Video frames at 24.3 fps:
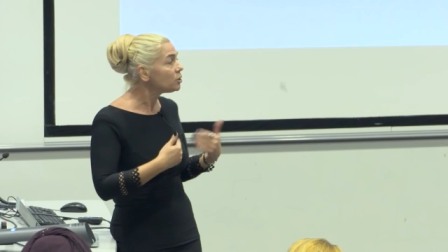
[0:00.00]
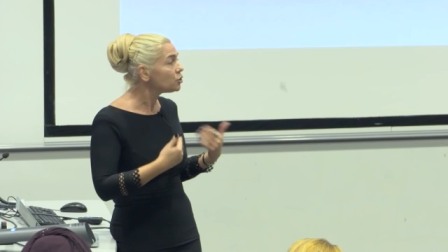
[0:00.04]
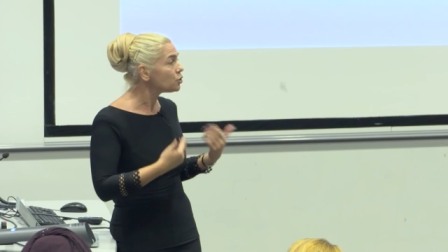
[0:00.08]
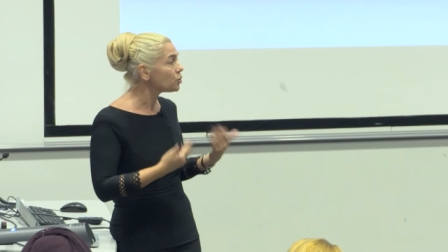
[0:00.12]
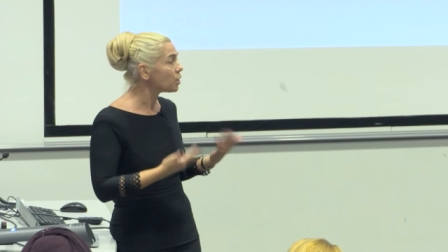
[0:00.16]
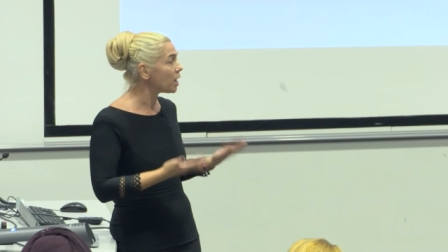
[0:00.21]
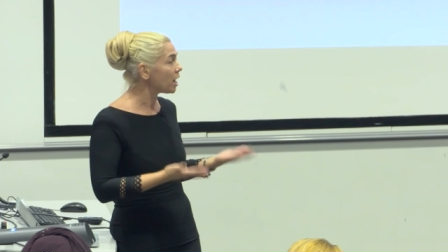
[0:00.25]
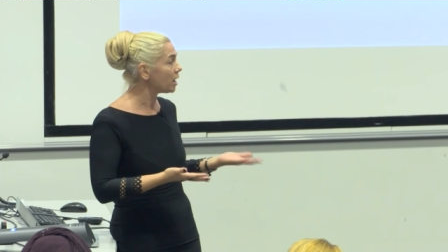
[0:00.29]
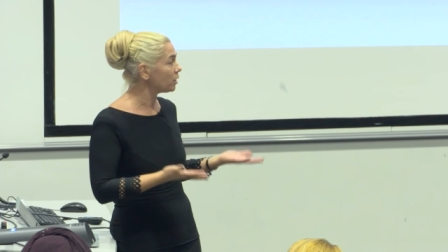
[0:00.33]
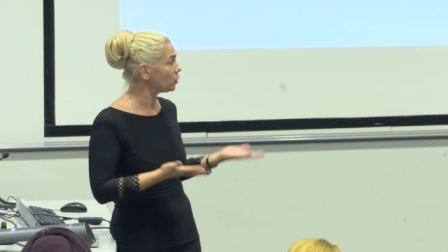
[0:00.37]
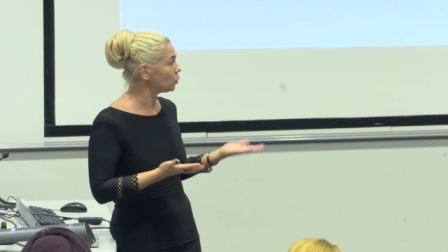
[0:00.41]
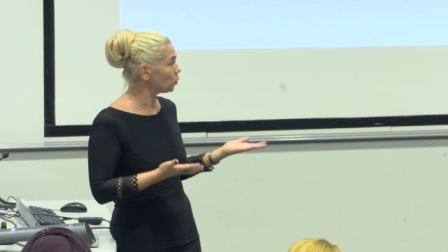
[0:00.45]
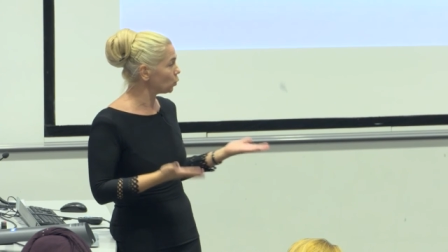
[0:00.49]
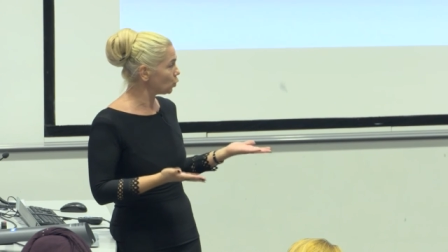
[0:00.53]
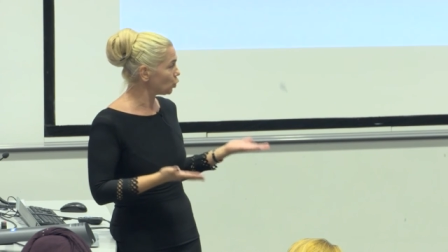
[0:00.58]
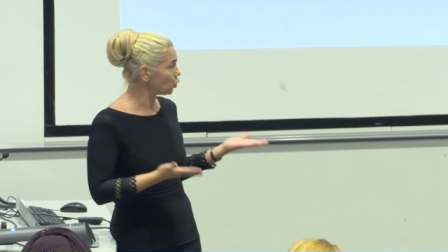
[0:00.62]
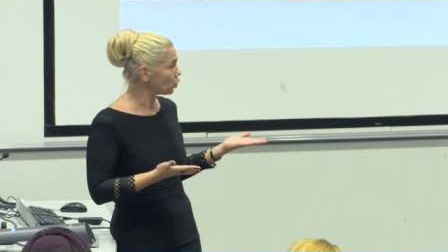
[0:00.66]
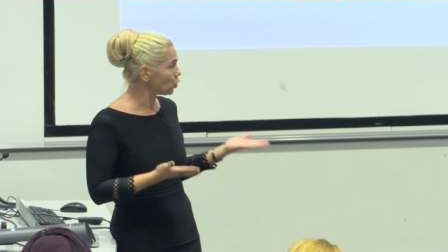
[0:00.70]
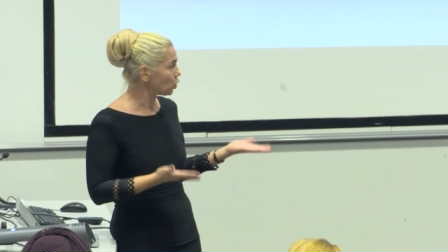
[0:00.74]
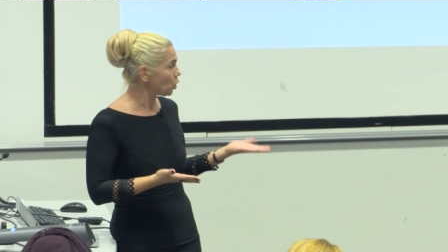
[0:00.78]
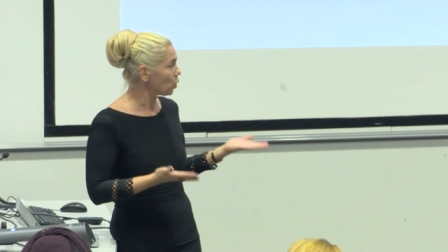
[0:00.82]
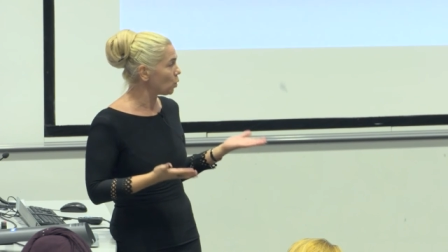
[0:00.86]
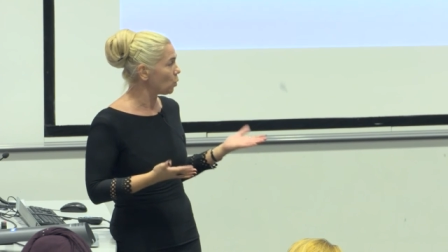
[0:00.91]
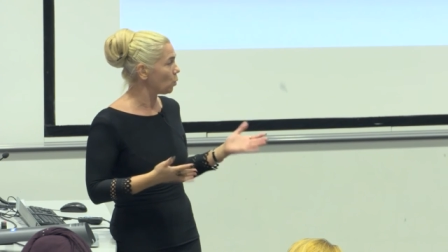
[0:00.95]
try to
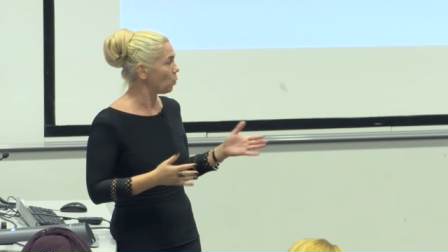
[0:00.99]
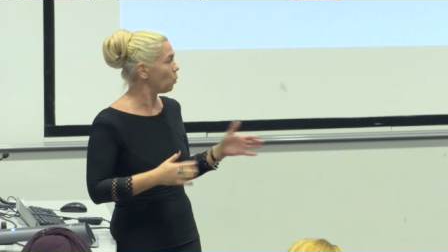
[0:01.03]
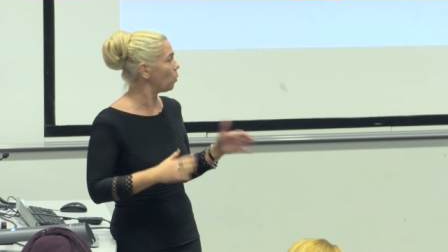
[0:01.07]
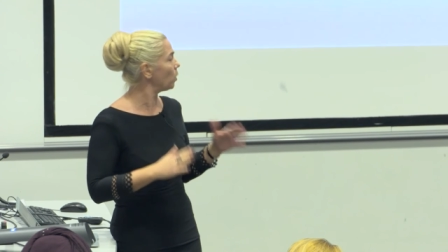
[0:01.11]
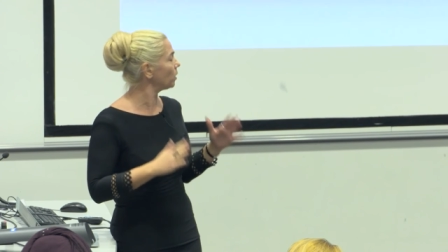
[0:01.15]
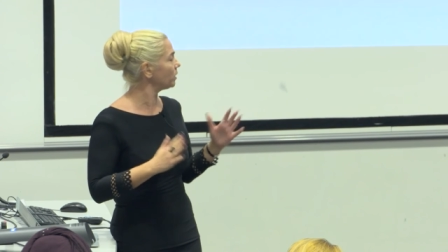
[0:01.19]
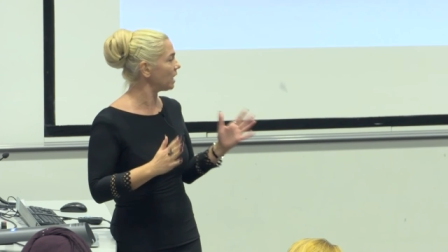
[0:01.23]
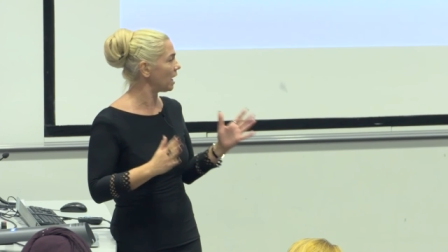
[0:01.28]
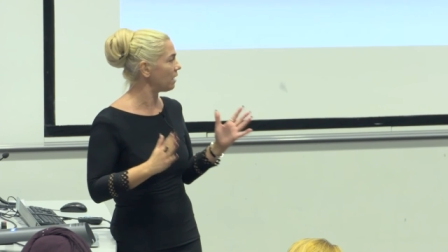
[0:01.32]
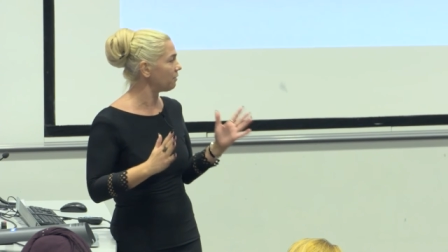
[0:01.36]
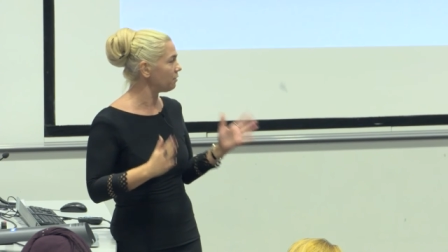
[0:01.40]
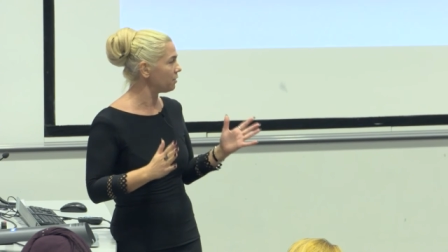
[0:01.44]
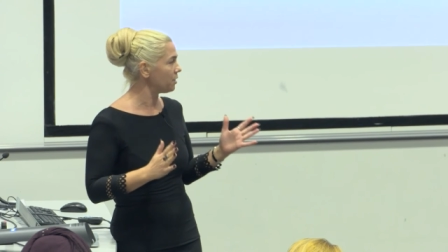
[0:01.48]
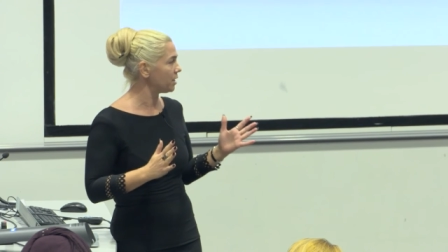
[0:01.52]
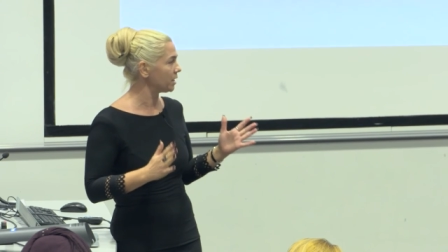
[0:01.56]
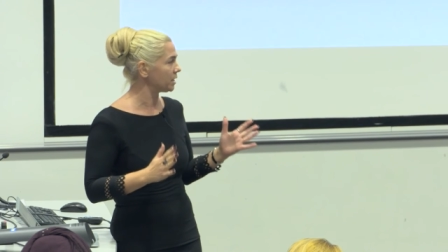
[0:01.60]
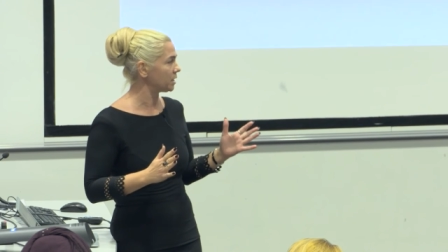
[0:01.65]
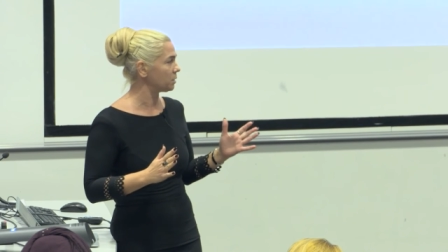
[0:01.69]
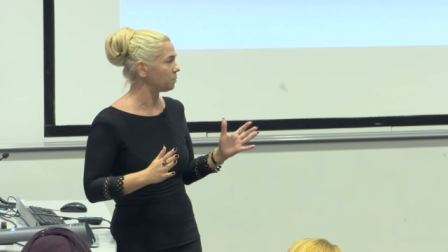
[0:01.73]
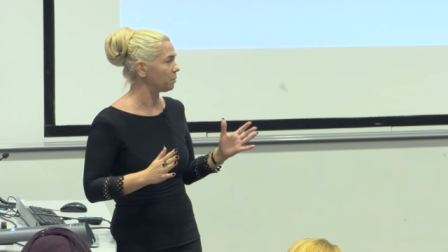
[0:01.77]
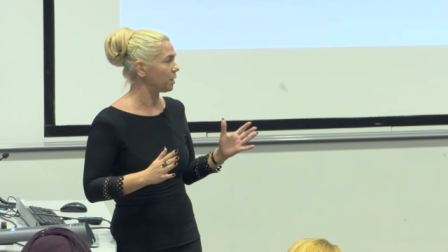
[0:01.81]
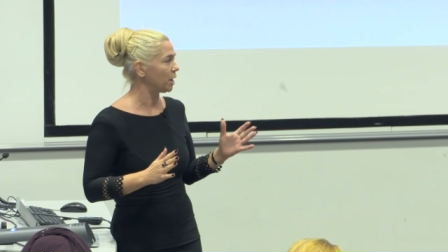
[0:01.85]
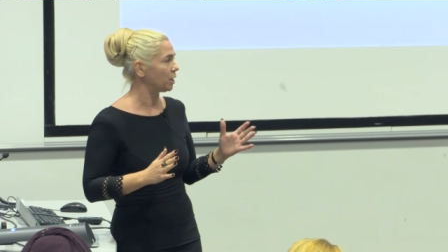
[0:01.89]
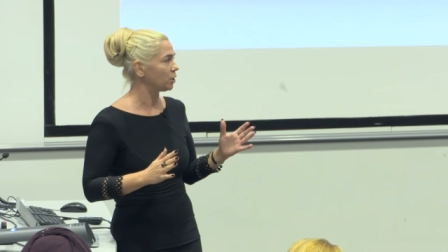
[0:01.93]
show whatever
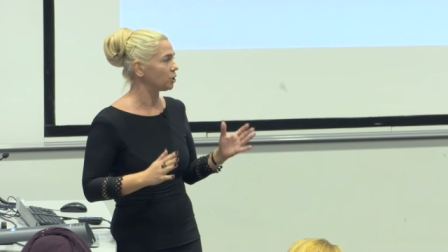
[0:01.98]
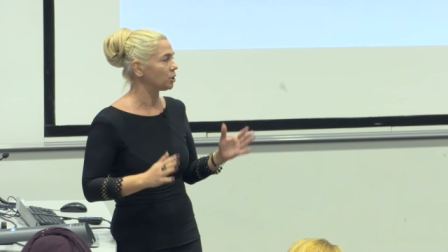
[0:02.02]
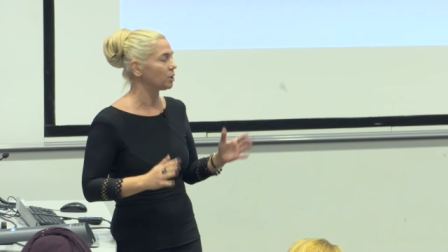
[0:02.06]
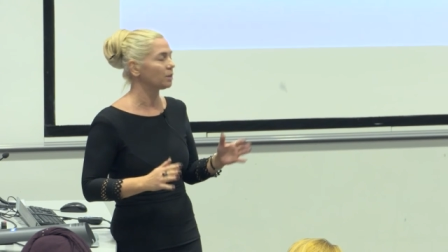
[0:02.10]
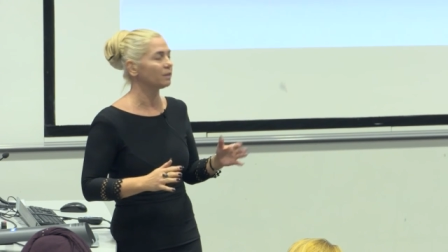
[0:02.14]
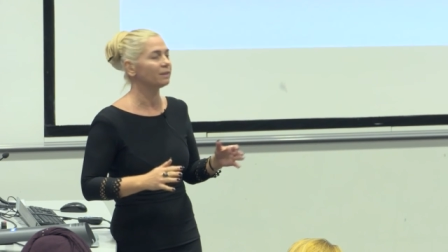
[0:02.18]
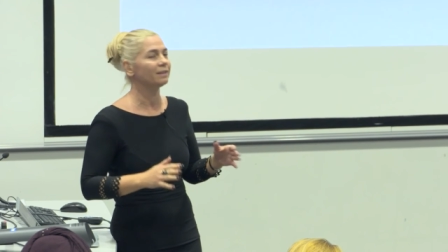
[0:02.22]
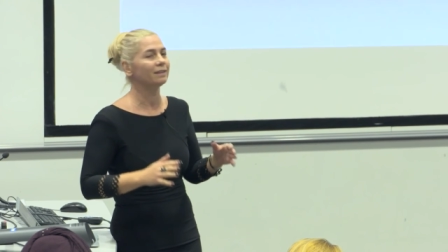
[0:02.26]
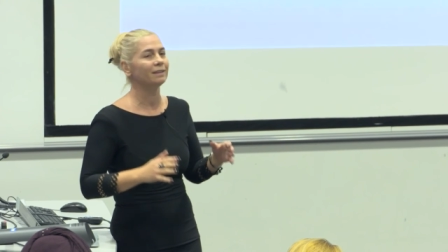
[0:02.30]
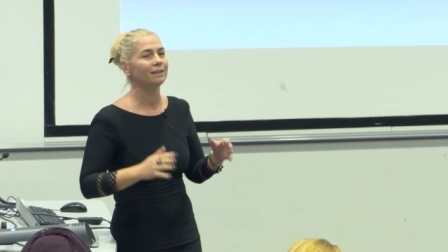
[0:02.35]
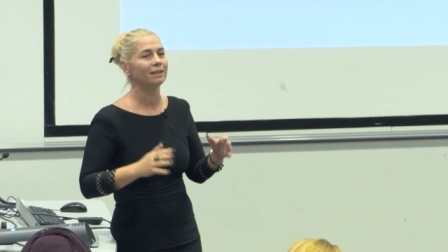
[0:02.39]
expression,